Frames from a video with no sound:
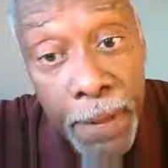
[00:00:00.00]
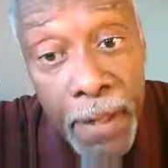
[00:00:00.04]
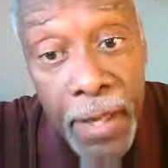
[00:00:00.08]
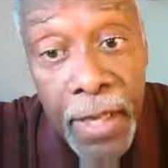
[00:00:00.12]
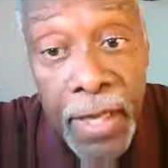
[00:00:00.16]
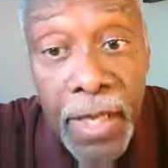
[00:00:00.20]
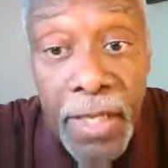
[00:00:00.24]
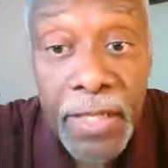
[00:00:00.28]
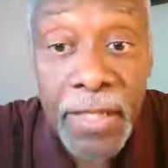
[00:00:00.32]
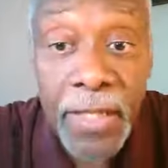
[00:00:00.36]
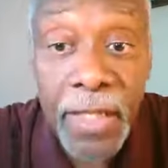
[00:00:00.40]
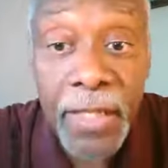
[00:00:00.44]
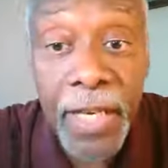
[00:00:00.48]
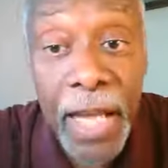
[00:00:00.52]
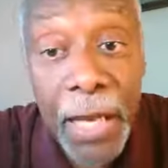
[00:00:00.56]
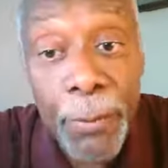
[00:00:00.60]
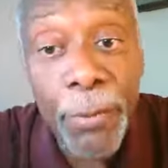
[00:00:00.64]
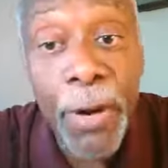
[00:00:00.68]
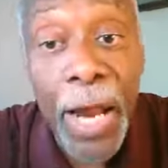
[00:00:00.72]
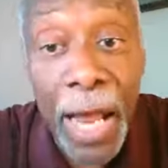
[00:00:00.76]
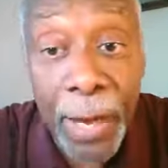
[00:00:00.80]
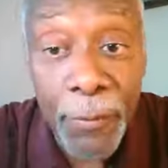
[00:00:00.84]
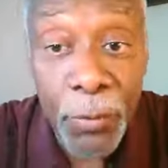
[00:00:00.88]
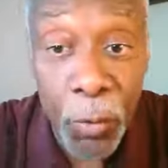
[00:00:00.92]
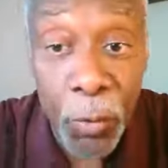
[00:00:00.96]
his son
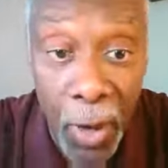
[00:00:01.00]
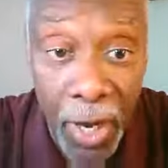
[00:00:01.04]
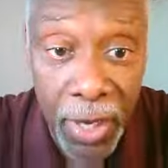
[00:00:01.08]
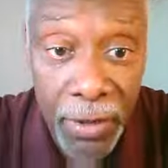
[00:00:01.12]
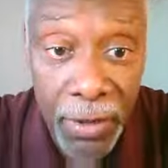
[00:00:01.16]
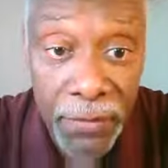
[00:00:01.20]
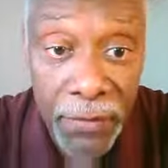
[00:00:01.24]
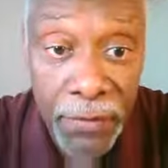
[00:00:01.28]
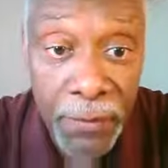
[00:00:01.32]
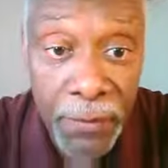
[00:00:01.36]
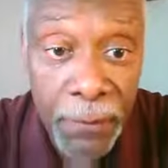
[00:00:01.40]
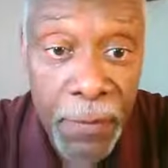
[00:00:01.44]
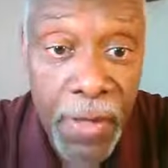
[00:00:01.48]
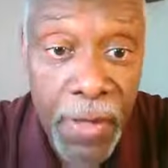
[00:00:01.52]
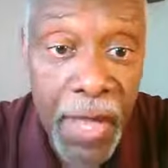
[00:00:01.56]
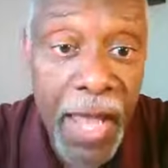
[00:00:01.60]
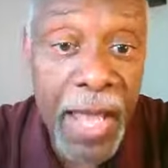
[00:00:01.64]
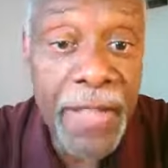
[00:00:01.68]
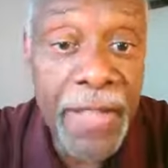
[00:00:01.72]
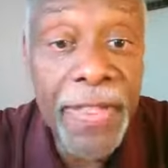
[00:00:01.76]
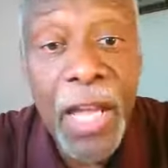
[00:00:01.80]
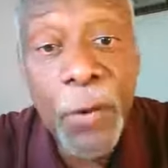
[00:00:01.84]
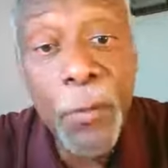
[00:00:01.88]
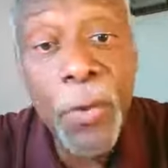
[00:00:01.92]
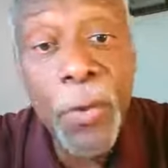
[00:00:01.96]
Abraham's wife,
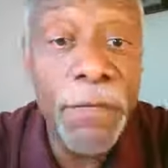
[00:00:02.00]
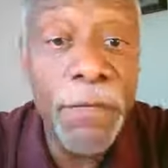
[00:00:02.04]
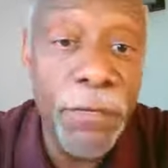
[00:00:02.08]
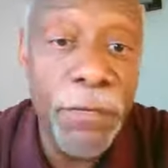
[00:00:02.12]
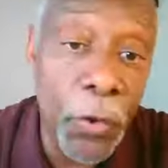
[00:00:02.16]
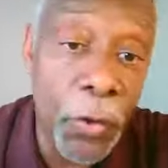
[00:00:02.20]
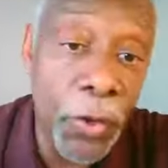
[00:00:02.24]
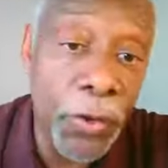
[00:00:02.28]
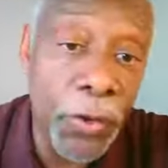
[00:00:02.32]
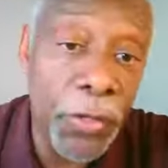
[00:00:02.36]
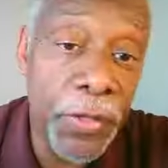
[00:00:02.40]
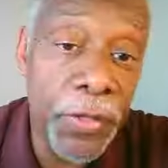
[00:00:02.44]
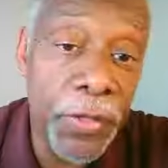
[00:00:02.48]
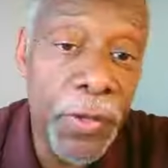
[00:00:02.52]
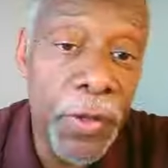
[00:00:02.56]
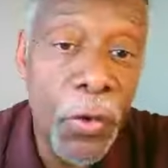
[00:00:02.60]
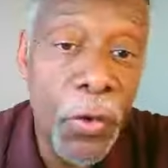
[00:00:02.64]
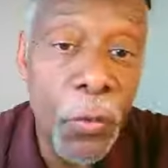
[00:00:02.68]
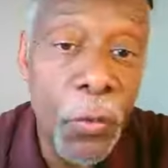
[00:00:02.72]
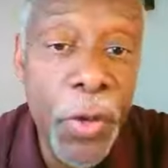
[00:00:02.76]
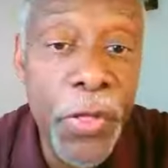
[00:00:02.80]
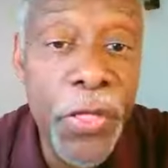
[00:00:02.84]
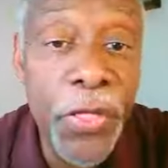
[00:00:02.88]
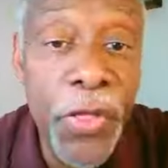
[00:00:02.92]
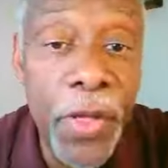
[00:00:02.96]
and they went forth
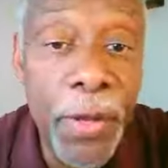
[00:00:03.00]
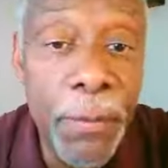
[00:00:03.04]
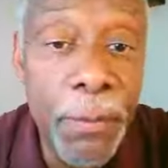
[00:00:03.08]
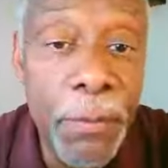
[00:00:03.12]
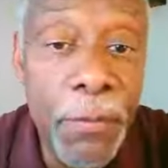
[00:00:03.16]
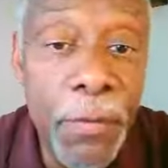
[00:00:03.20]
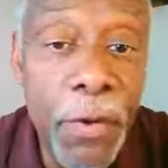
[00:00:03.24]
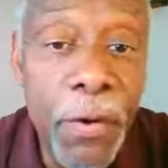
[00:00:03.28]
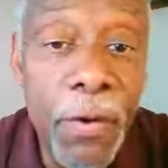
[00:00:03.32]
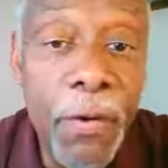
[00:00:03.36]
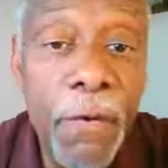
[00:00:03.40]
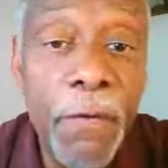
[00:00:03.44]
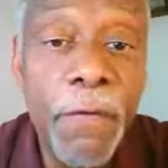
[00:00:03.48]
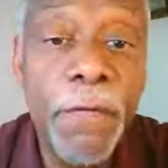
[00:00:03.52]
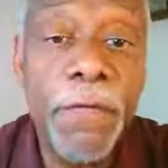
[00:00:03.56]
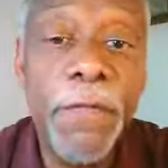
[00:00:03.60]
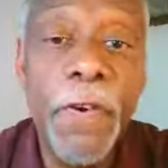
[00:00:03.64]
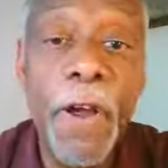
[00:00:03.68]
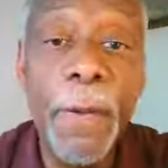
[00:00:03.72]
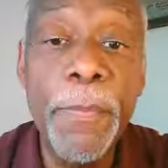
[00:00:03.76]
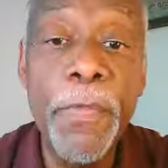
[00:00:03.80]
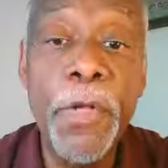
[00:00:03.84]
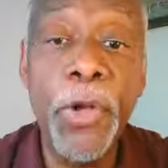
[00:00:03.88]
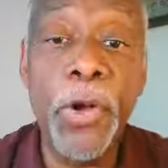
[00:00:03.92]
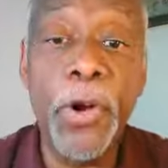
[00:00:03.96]
with them
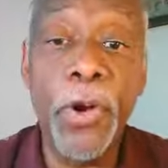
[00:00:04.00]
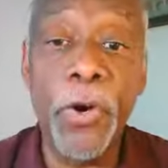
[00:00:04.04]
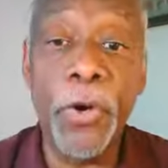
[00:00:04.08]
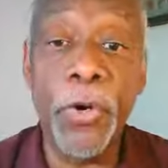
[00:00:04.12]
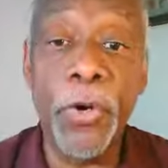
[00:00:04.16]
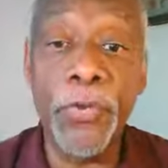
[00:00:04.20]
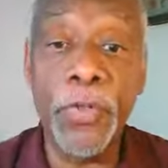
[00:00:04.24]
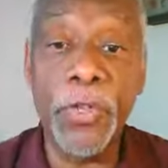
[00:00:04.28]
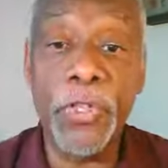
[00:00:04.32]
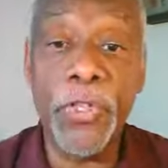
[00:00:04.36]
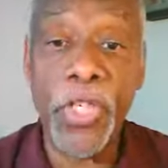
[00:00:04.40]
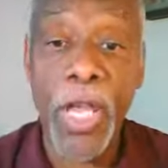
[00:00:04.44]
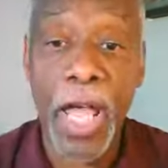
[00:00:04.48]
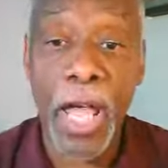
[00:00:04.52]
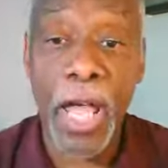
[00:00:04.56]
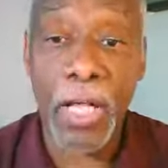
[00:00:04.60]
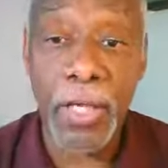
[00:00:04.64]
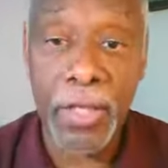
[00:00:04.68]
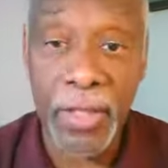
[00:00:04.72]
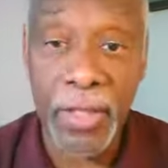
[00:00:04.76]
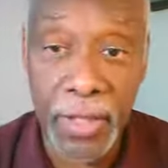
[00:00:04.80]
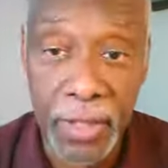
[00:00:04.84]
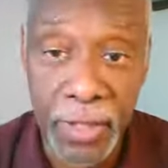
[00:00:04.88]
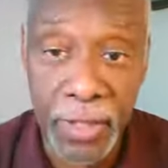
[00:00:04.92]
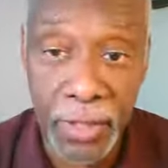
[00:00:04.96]
from the Ur of the
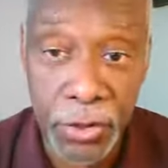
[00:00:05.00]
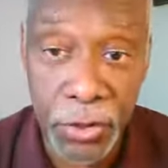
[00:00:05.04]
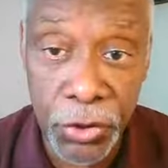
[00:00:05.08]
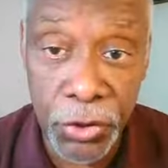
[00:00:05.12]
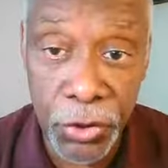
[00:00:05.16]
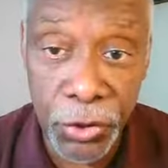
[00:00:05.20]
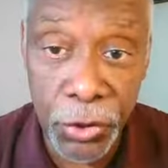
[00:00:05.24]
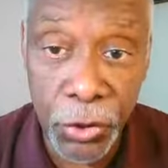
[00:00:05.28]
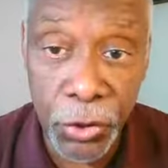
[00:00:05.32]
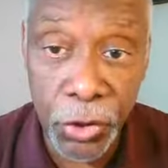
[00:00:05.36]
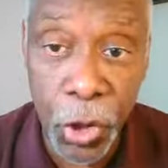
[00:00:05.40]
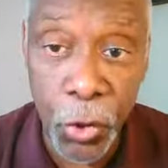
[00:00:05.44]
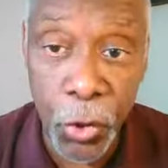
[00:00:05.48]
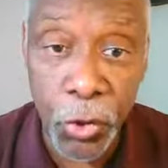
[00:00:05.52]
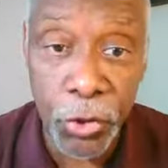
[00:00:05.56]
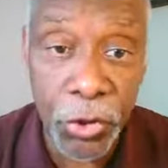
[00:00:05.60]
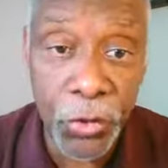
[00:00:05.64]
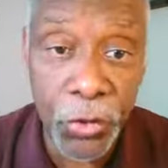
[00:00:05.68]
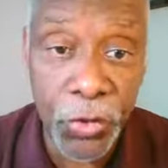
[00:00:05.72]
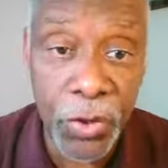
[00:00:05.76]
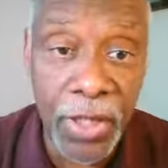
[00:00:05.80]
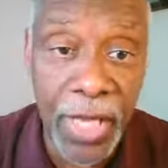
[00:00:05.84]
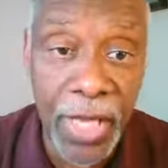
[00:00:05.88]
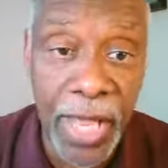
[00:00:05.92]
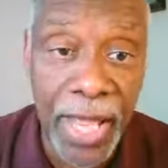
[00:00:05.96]
Chaldees to go into
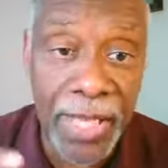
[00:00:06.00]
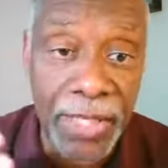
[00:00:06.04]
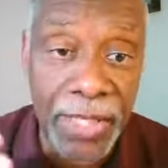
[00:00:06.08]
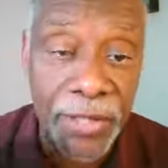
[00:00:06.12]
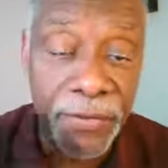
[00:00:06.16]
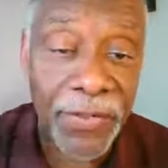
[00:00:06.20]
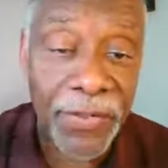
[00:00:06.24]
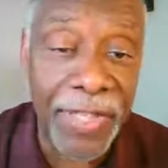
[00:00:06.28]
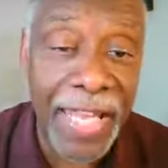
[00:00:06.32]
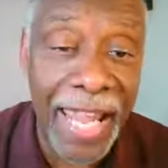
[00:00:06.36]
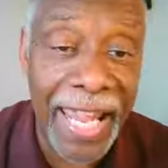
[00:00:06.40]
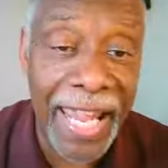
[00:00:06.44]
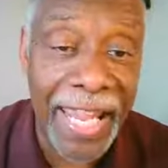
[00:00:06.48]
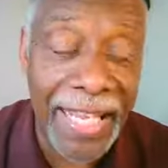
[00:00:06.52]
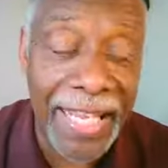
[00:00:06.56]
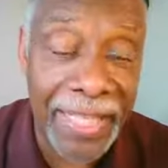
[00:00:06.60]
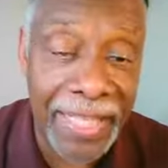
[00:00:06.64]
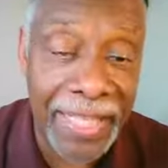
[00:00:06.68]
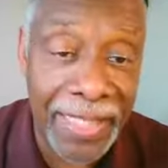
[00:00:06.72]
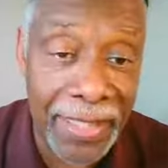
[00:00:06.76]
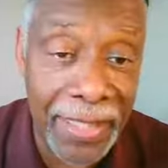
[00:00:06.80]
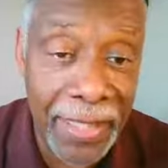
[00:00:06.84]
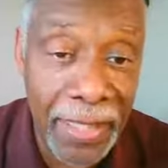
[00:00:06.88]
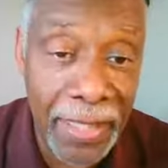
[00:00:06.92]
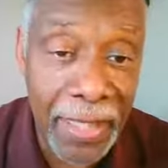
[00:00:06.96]
the land of
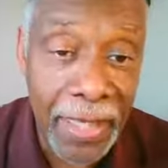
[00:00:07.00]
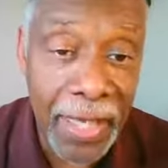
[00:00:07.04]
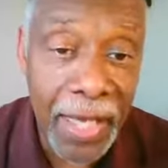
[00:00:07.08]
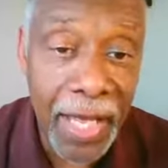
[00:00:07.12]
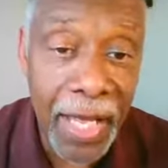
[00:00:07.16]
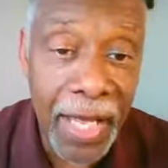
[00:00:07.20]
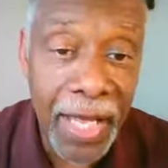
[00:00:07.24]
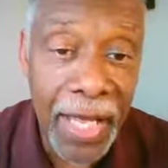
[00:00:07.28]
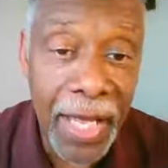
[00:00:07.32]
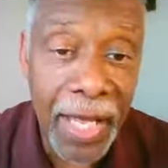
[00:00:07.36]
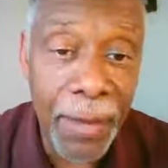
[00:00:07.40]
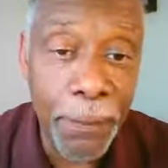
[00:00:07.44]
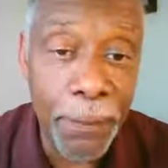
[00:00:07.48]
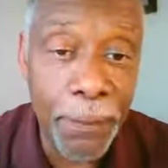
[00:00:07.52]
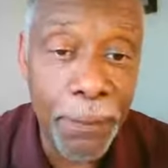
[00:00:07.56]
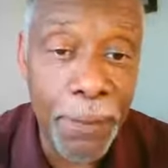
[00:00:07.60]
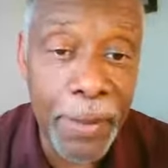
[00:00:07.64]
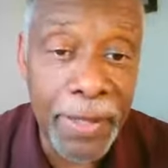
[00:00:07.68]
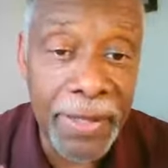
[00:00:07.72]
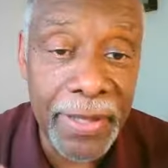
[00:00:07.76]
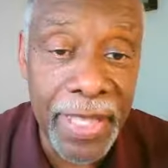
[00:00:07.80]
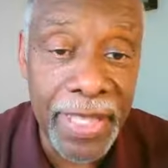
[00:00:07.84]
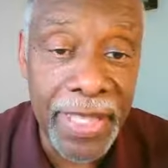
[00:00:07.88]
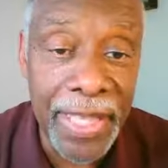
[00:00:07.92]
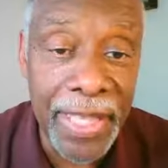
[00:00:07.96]
Canaan,
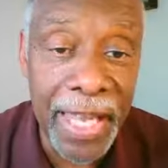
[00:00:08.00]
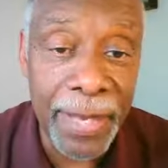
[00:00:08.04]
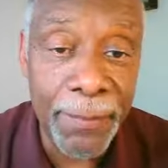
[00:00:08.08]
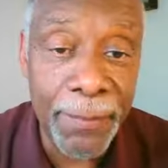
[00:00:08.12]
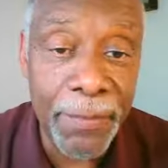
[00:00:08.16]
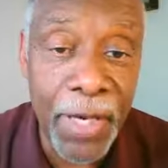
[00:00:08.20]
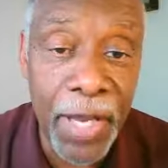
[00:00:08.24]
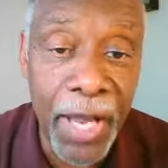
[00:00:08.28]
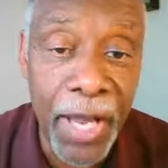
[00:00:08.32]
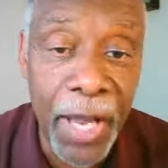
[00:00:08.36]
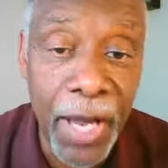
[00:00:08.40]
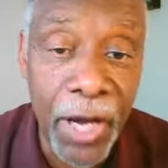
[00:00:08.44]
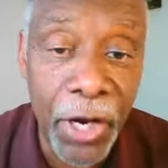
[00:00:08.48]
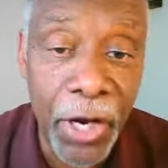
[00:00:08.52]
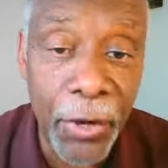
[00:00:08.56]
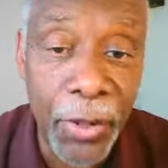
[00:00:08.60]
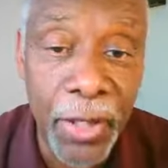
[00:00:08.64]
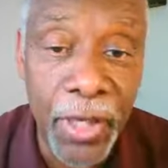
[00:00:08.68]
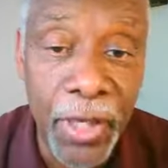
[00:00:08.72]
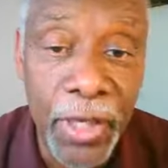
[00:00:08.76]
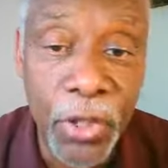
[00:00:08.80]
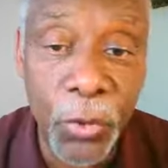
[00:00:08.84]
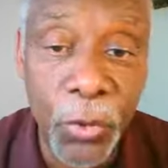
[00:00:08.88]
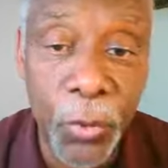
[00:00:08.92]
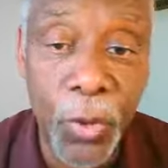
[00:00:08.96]
but they came to
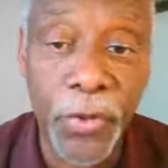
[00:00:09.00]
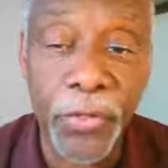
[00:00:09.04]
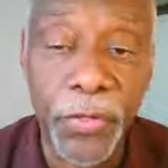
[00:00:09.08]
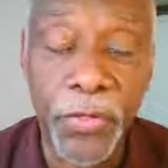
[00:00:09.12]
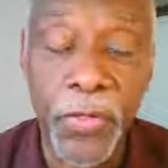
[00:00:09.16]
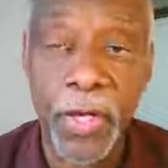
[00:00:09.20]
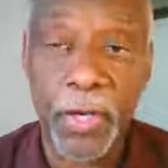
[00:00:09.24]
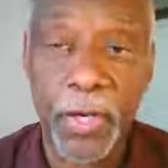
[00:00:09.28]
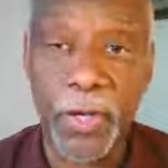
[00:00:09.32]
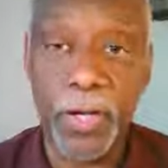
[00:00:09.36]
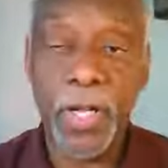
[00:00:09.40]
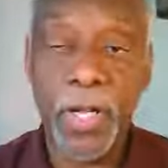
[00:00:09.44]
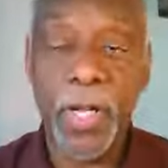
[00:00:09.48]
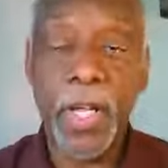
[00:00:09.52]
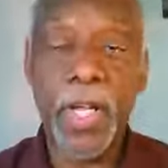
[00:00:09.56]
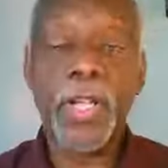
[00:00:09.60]
Haran and dwelt there."